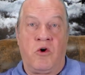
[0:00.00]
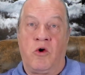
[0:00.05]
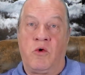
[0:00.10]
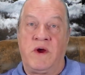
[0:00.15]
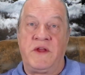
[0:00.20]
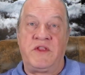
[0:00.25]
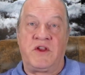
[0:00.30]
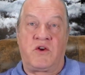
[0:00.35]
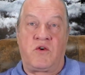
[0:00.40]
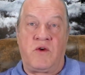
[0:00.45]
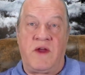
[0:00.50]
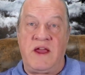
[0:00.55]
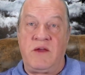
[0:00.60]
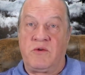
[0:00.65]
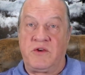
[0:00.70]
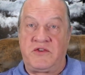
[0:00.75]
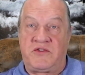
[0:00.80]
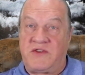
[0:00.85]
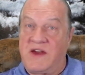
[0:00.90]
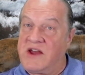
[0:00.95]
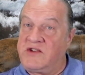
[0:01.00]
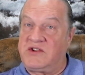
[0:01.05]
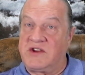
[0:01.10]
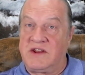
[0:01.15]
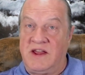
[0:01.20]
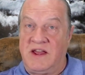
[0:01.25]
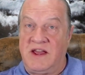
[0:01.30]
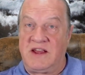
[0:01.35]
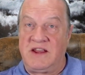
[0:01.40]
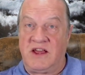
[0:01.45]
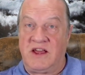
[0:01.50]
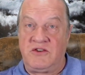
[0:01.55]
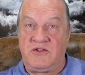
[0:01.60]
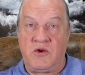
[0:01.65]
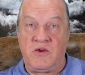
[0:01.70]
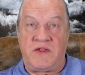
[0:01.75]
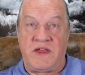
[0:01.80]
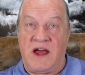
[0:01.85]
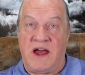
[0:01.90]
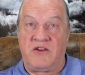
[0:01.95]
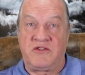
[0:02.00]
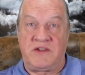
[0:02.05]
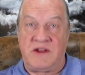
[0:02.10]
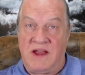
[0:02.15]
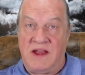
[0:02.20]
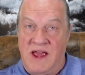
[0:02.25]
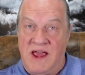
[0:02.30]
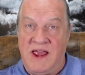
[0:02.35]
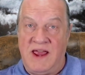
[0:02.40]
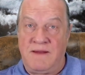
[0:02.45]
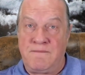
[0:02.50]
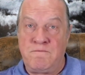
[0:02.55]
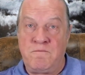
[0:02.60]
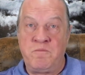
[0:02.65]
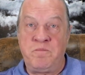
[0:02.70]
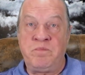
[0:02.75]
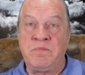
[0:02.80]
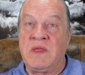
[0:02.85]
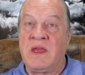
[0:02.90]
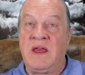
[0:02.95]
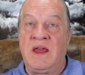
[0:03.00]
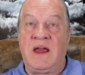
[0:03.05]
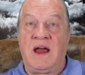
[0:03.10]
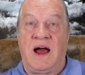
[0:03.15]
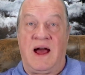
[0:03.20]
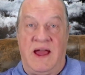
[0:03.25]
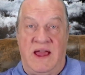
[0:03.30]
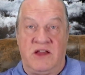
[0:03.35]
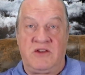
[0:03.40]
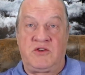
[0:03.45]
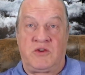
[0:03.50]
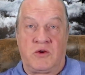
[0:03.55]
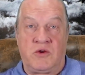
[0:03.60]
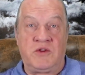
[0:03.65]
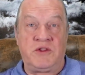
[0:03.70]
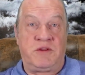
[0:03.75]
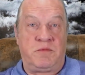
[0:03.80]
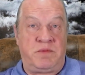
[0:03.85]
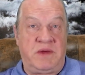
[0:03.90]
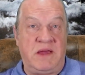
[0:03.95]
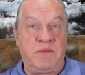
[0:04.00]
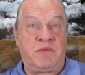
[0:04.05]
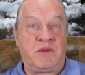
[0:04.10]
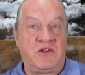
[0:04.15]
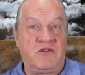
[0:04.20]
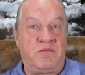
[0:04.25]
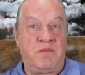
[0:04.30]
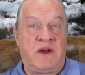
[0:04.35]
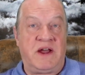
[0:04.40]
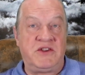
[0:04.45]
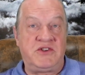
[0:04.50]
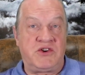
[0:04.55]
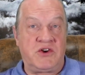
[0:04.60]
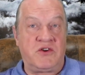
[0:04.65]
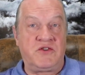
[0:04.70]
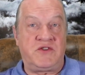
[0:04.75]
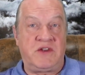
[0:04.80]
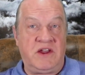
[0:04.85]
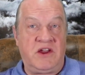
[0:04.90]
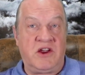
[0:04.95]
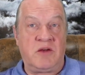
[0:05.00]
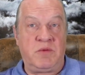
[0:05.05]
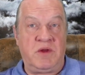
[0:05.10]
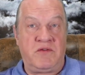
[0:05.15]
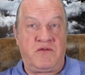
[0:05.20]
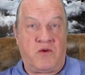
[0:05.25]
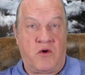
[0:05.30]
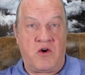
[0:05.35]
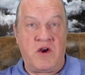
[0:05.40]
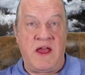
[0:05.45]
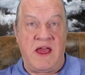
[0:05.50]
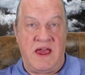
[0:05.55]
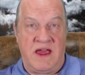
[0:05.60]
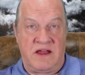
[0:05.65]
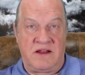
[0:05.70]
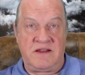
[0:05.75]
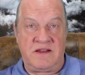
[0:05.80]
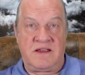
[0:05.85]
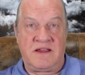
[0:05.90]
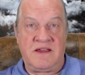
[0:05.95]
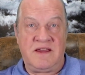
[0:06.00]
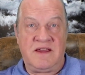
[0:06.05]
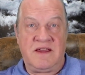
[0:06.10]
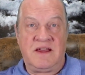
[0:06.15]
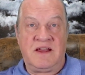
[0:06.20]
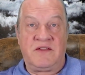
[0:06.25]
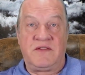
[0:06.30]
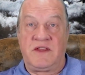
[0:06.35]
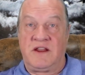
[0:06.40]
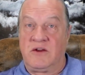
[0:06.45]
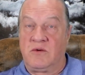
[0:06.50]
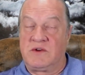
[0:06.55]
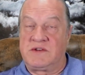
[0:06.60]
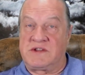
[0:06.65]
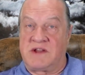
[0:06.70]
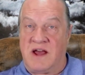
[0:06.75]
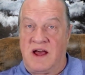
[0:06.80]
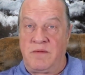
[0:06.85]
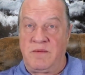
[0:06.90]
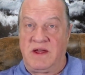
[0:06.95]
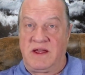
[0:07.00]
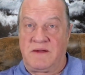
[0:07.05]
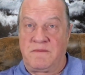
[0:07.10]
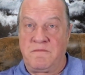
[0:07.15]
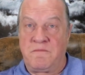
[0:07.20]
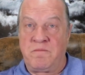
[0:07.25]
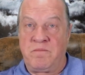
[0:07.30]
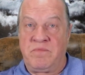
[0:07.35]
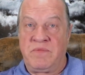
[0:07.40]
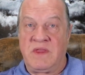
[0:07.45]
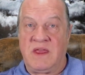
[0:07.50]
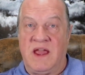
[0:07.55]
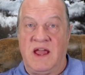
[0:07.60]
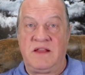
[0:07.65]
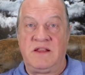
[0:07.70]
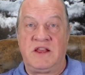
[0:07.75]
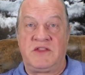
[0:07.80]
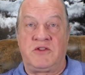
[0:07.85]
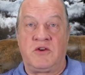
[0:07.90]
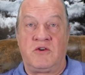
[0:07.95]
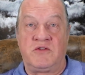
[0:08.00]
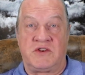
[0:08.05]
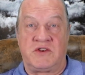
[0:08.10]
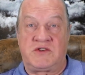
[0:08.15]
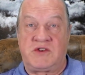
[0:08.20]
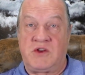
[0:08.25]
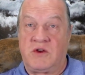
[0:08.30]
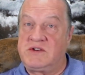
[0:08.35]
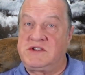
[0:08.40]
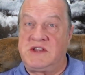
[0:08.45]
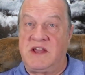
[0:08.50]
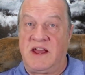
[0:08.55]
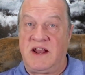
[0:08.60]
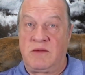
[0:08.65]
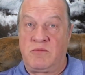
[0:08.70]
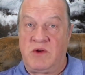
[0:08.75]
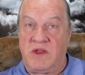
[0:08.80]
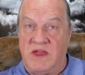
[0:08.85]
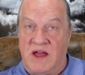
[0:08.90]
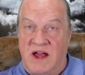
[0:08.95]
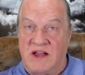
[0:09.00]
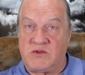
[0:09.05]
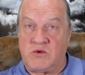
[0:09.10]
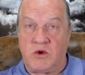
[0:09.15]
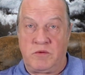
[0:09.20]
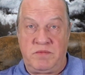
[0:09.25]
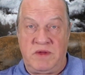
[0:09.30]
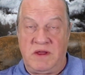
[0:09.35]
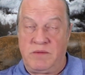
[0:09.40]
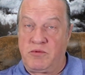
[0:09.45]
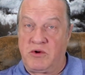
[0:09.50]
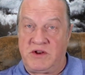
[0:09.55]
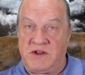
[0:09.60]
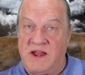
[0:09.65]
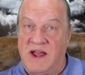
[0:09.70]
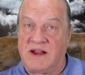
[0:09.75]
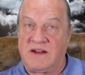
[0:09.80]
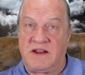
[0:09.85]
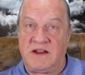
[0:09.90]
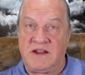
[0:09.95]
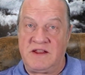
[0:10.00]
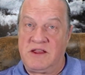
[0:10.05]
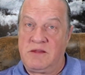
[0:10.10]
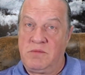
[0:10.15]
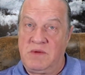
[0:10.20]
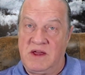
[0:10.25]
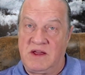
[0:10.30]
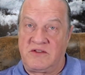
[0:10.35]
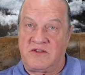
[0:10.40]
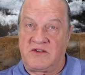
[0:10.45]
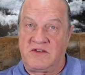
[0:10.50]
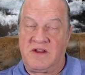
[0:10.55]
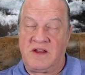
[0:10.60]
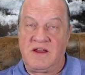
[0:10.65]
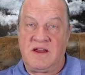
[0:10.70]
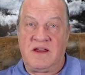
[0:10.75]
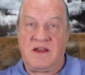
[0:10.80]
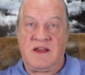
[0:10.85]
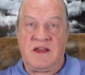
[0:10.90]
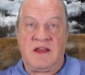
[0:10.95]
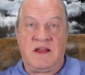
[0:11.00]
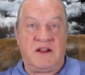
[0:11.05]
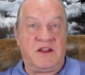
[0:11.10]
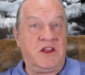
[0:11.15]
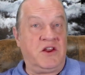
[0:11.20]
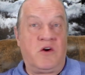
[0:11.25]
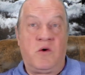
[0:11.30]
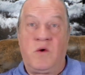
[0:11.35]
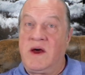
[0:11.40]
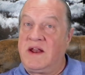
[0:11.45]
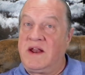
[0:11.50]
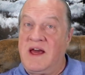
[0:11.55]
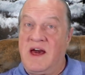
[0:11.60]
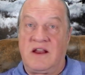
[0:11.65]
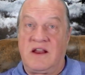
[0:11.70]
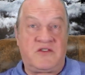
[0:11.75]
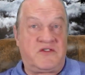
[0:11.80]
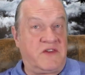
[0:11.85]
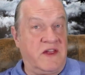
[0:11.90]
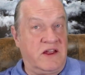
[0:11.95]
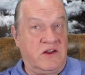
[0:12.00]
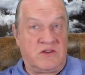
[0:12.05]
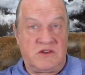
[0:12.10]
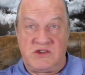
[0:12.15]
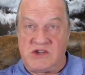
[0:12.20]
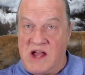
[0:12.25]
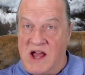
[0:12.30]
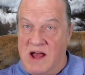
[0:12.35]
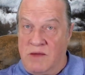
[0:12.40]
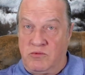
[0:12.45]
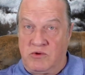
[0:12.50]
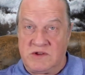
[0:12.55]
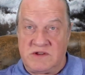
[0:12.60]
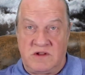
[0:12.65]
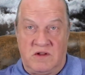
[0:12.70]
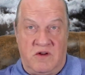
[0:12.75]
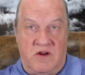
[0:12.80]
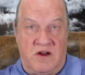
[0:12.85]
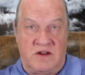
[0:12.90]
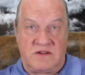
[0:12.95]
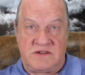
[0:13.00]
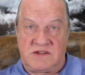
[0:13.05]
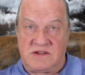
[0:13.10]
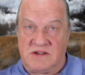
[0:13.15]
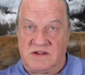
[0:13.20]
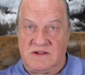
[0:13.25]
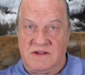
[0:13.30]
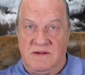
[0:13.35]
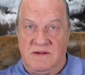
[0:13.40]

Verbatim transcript: oh, when the Great Recession hit in 2008, I had told the people of my church a year beforehand that it was coming and that those associated with us would be protected in the midst. You know what? Not a single job was lost.